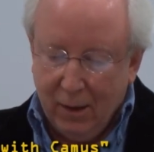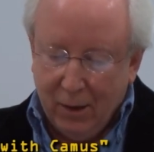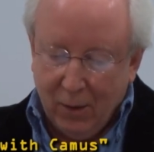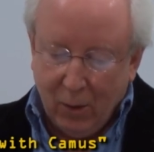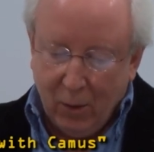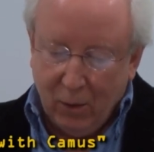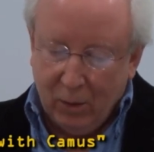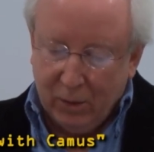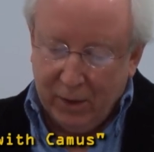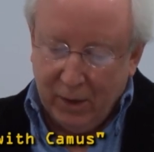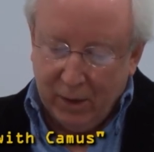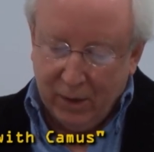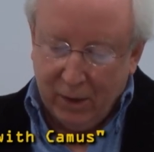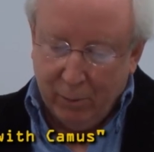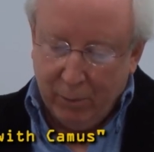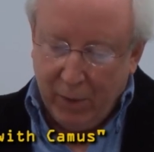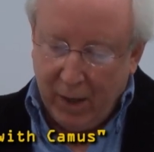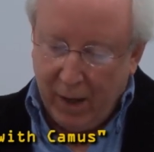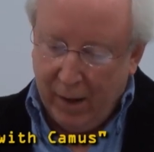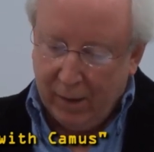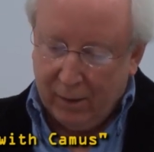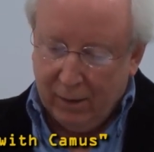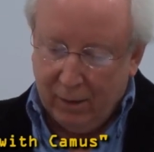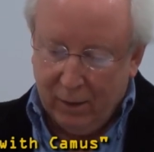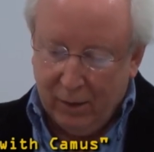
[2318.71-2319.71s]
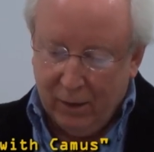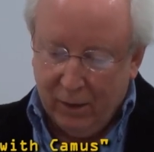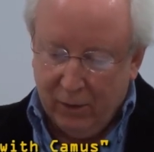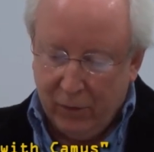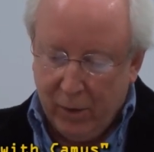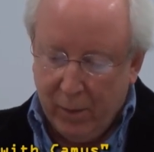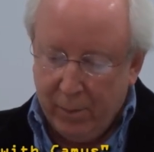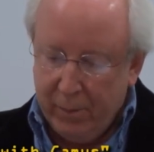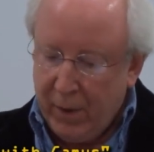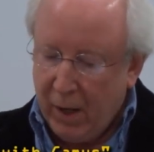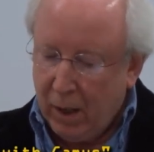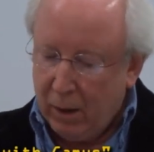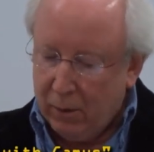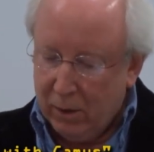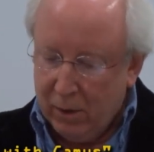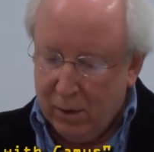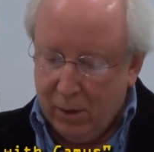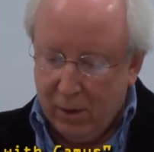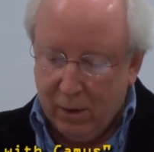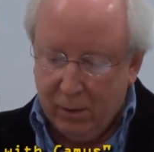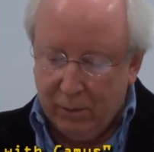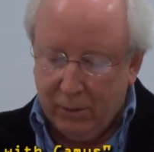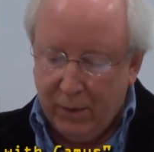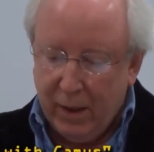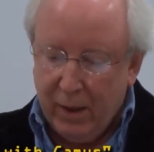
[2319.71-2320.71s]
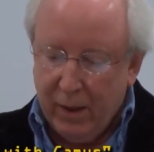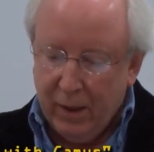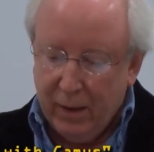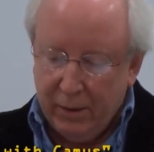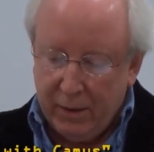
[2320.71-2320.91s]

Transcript: holding the bottle of Baron